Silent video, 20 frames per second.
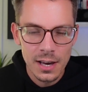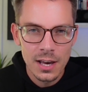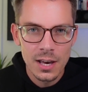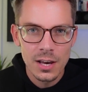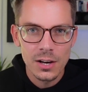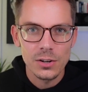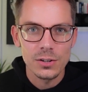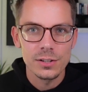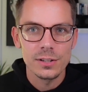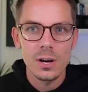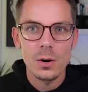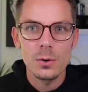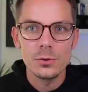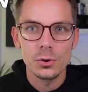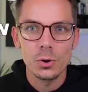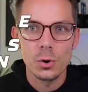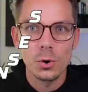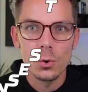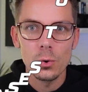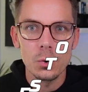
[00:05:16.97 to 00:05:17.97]
because those are
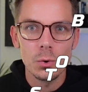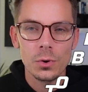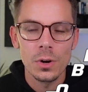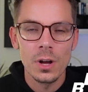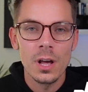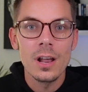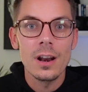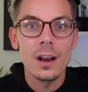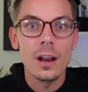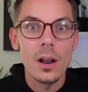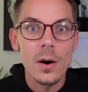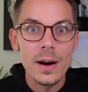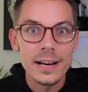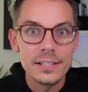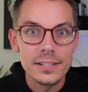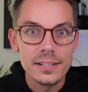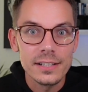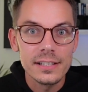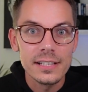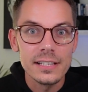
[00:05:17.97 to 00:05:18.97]
called
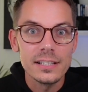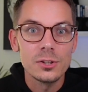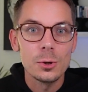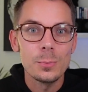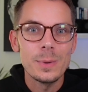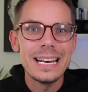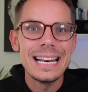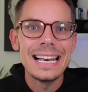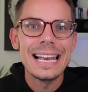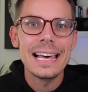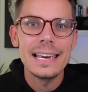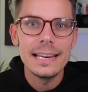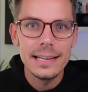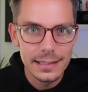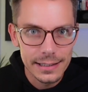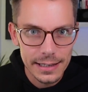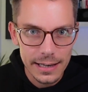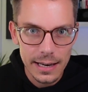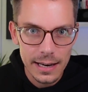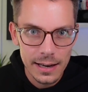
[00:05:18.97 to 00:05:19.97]
licenses to be
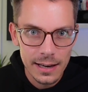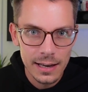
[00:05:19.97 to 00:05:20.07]
lazy.